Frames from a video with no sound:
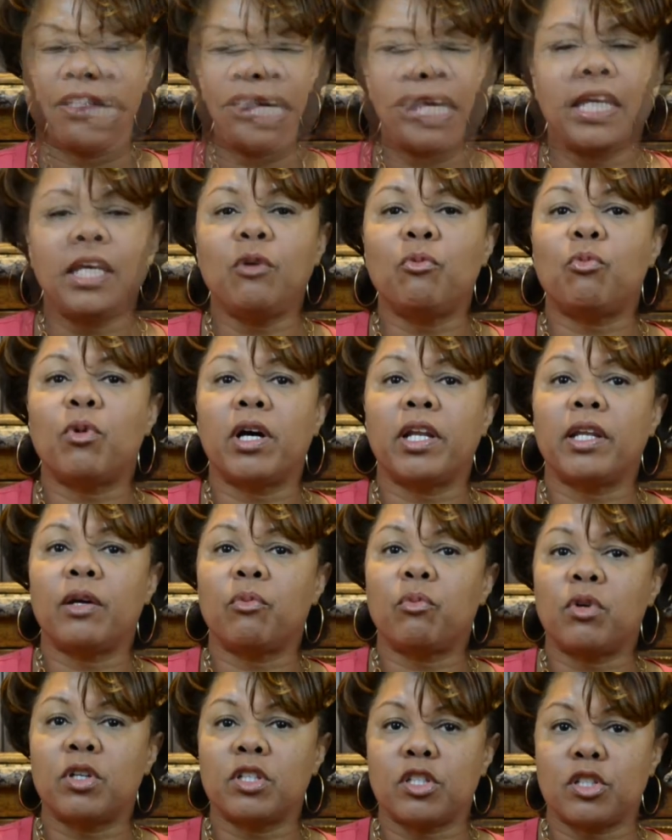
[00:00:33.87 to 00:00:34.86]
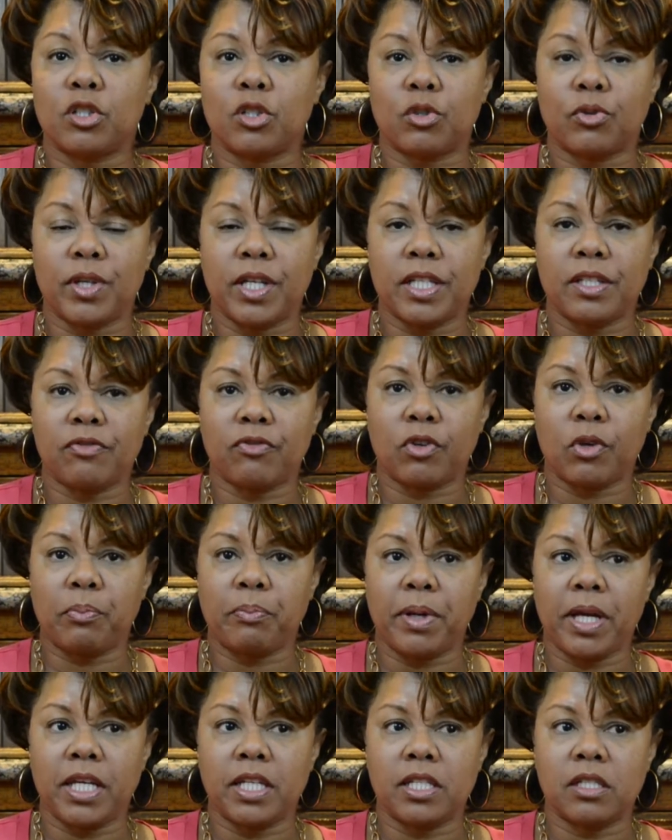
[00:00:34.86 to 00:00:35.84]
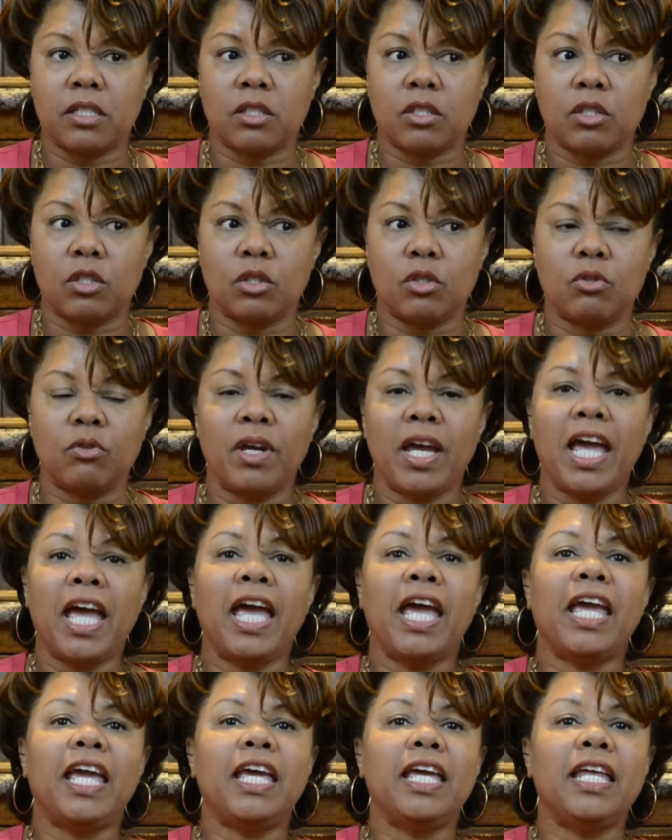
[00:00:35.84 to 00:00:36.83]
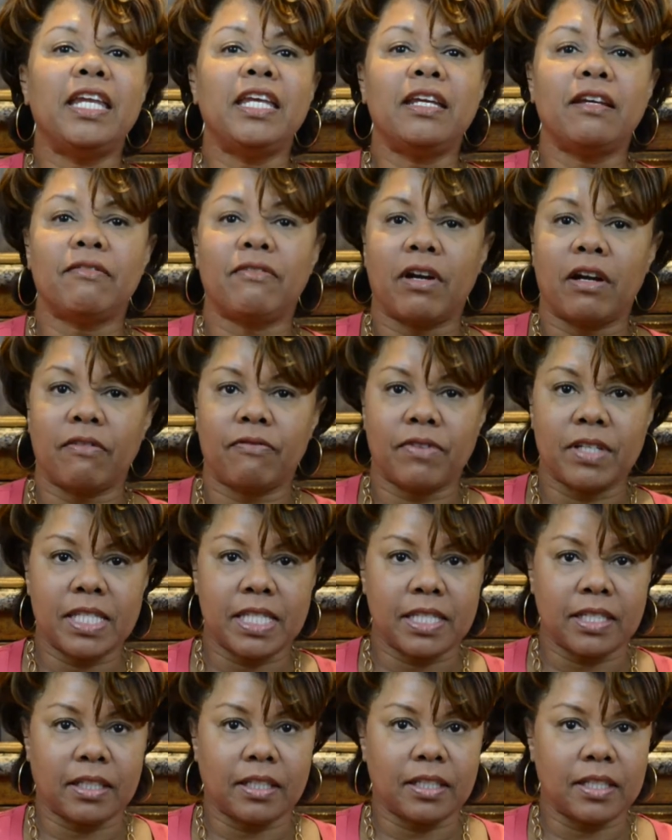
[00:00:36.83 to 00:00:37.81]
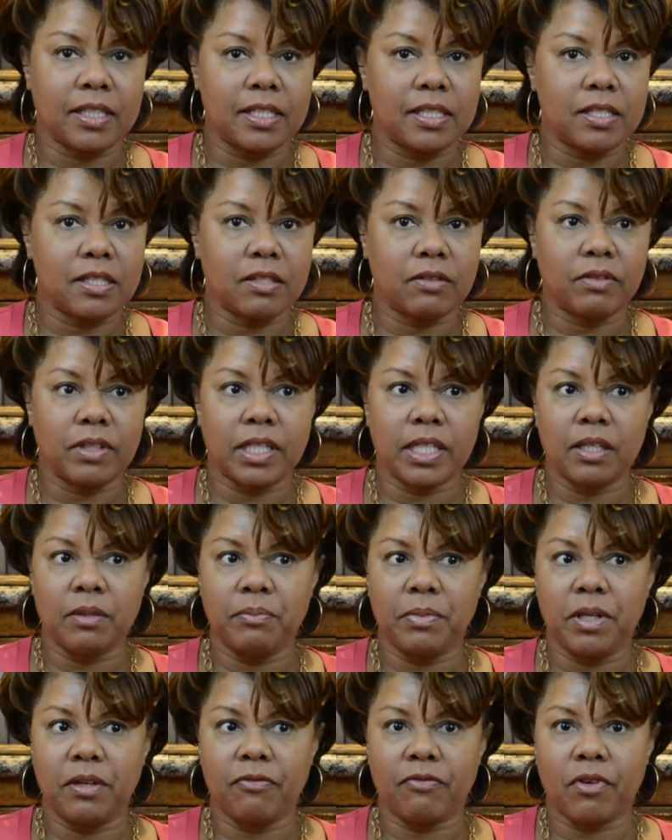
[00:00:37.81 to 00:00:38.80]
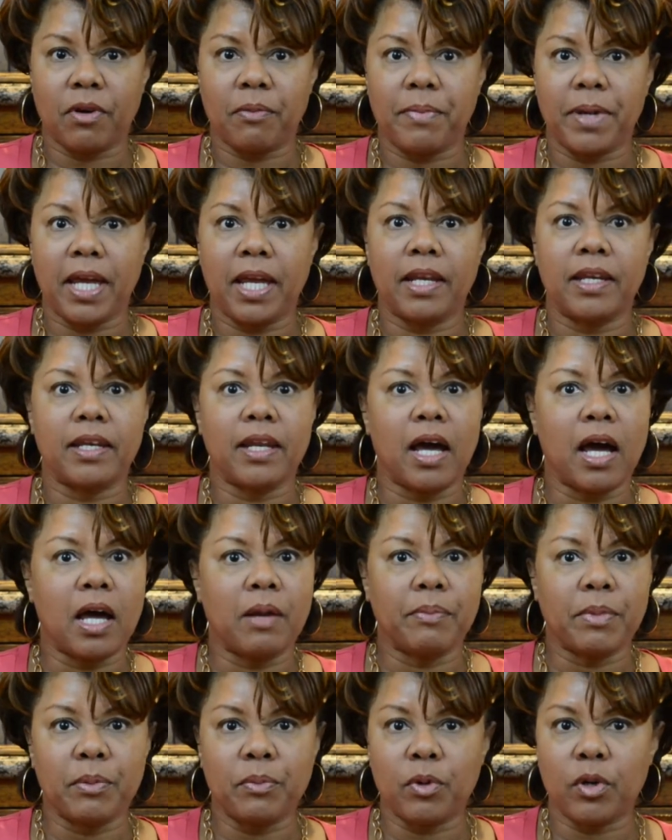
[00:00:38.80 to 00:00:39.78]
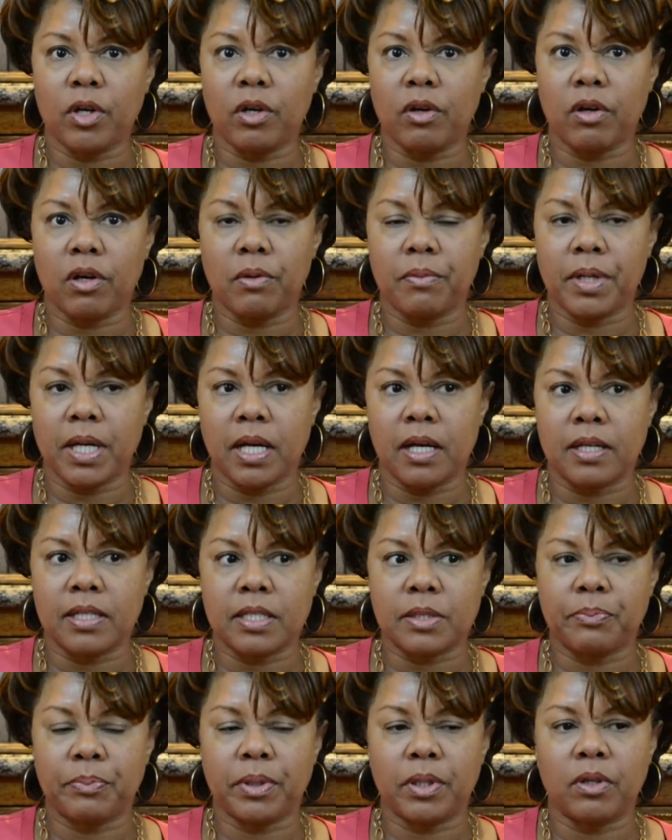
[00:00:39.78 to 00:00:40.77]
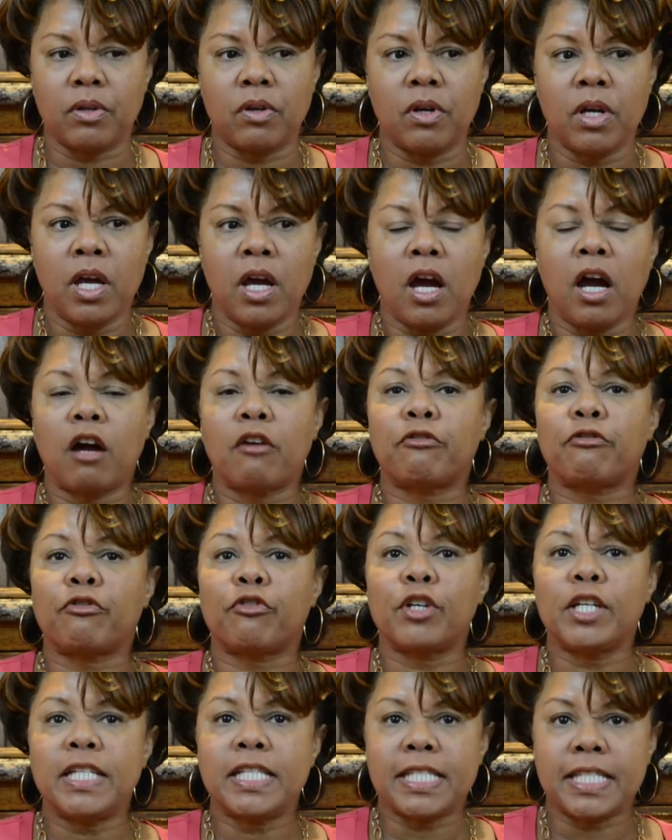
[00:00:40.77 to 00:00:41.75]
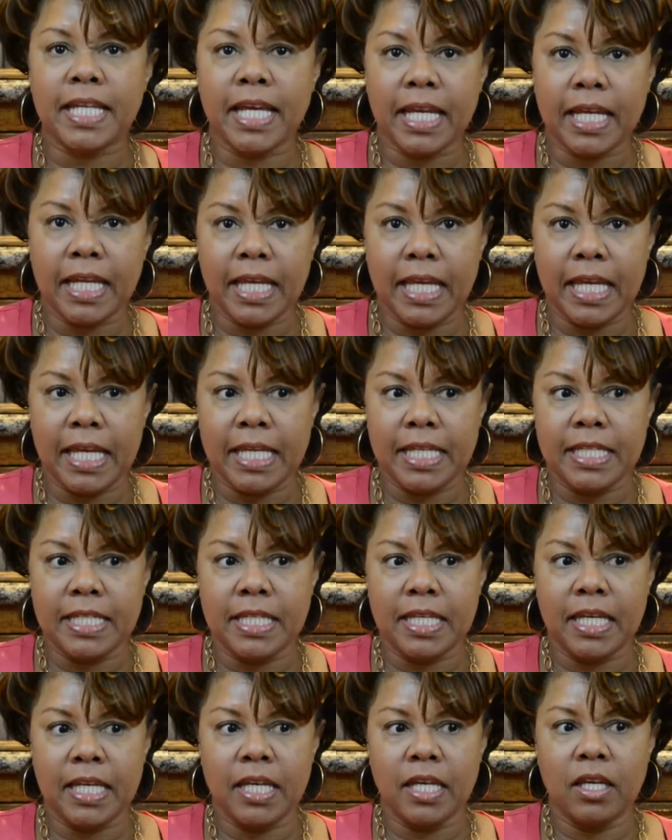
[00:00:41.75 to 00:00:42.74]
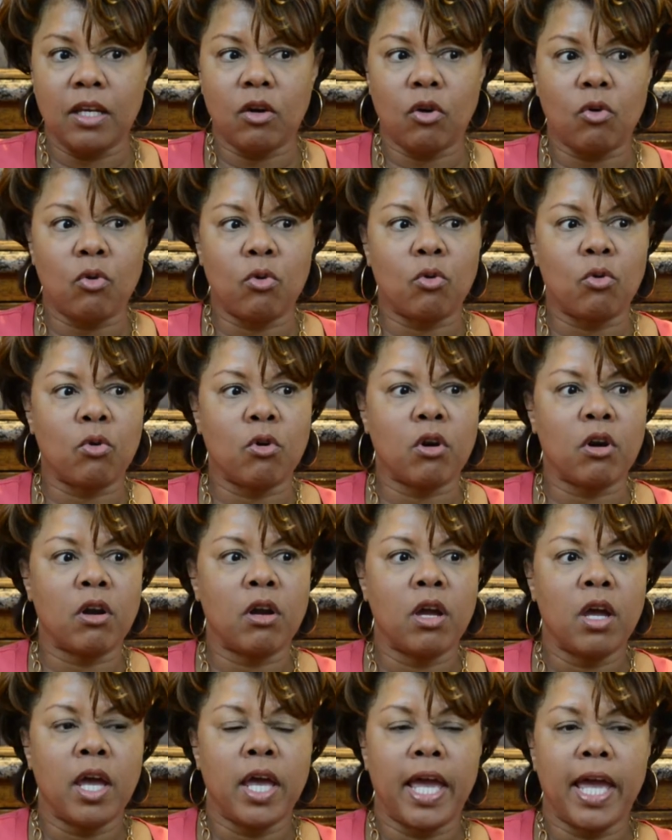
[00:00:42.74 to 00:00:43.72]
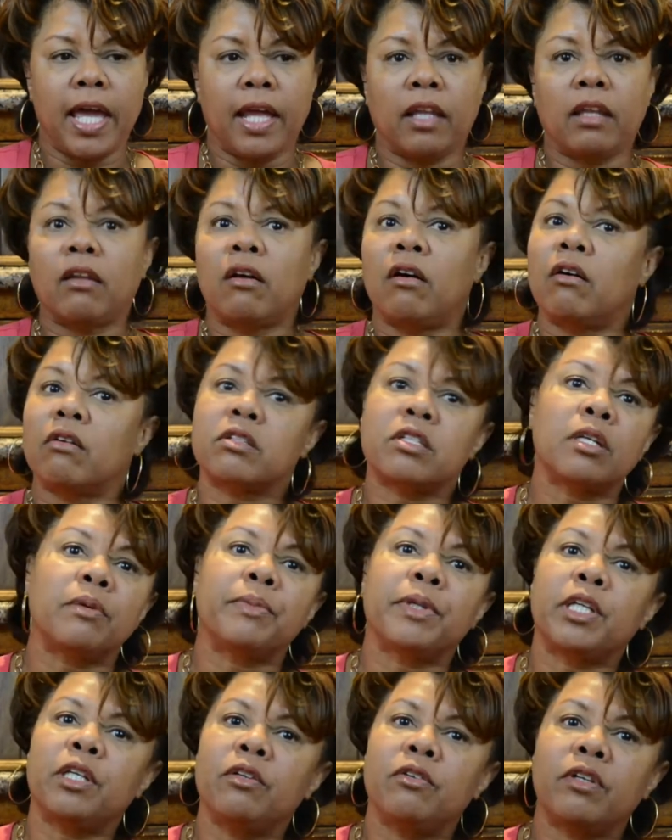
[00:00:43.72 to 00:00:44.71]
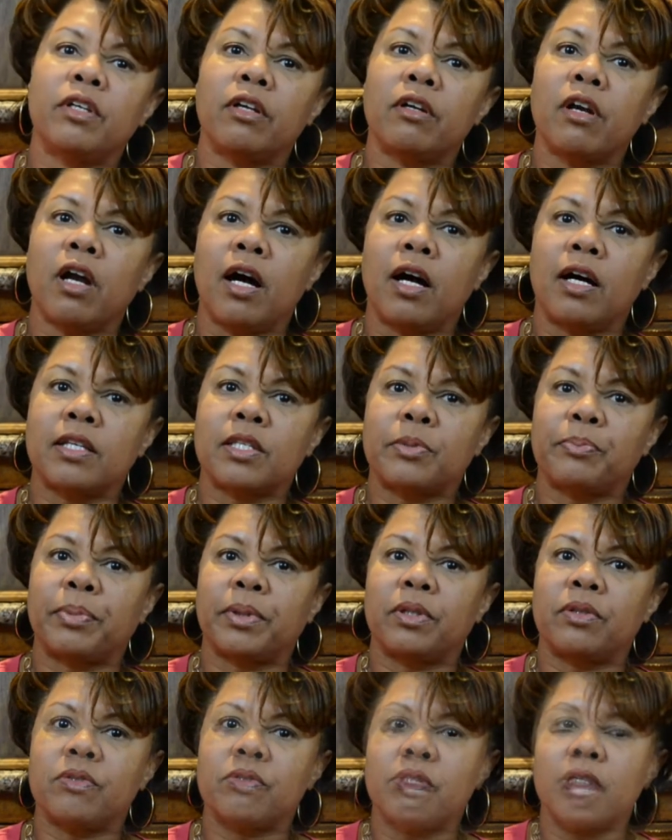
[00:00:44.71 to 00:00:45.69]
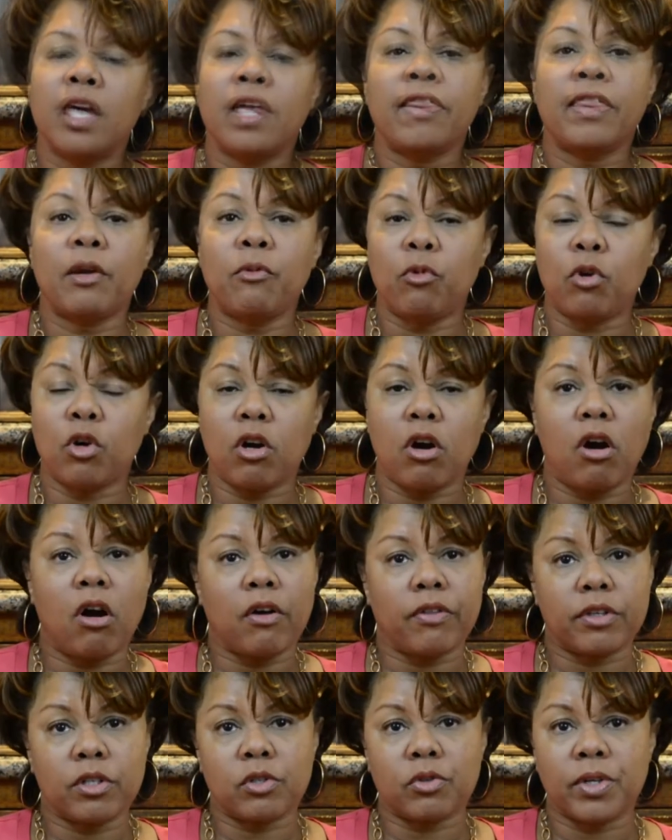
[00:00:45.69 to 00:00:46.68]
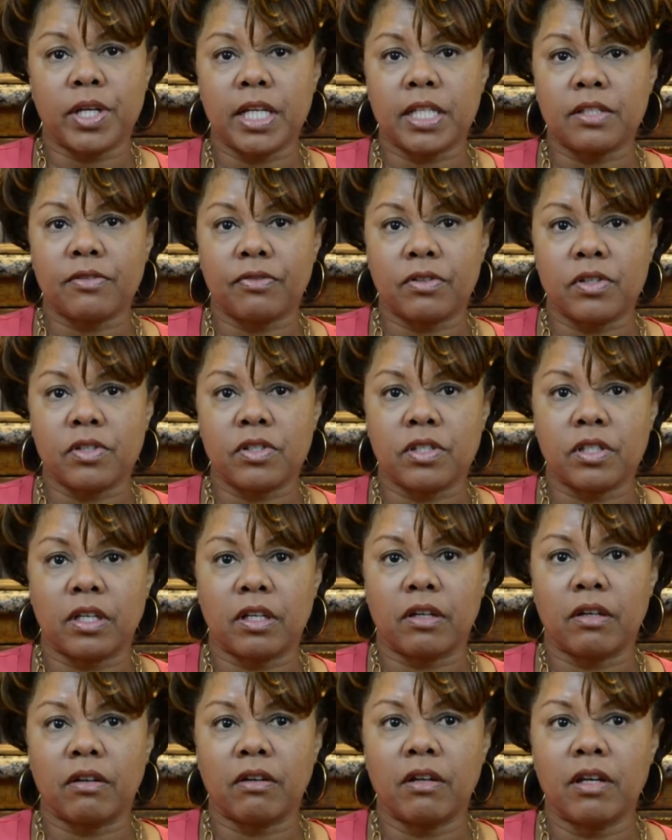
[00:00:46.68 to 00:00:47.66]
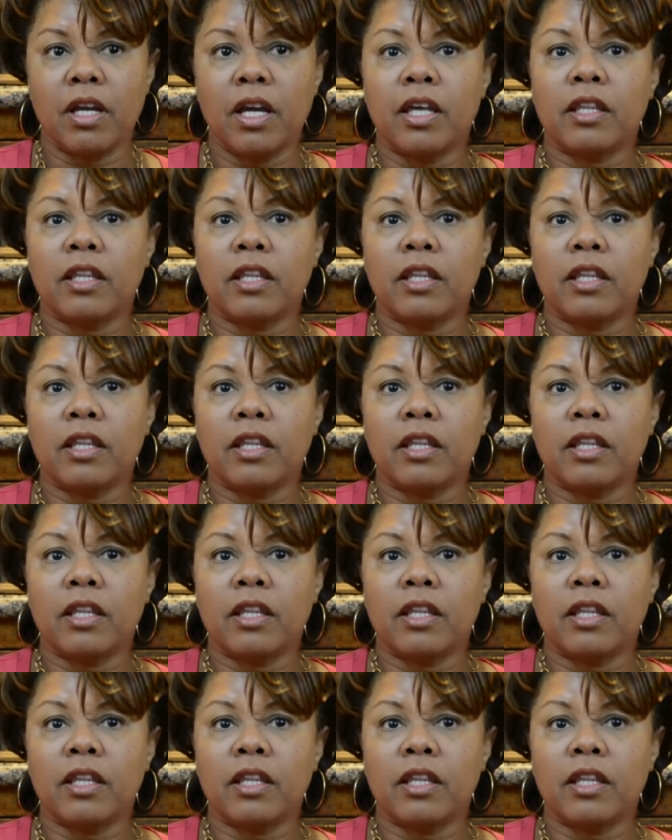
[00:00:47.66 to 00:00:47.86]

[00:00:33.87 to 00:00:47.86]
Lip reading: Anyone that wants to transfer a patient to any of our facilities, so it can be from a non-Memorial Hermann hospital, a freestanding ED, or a long-term acute care hospitals, they will call the transfer center.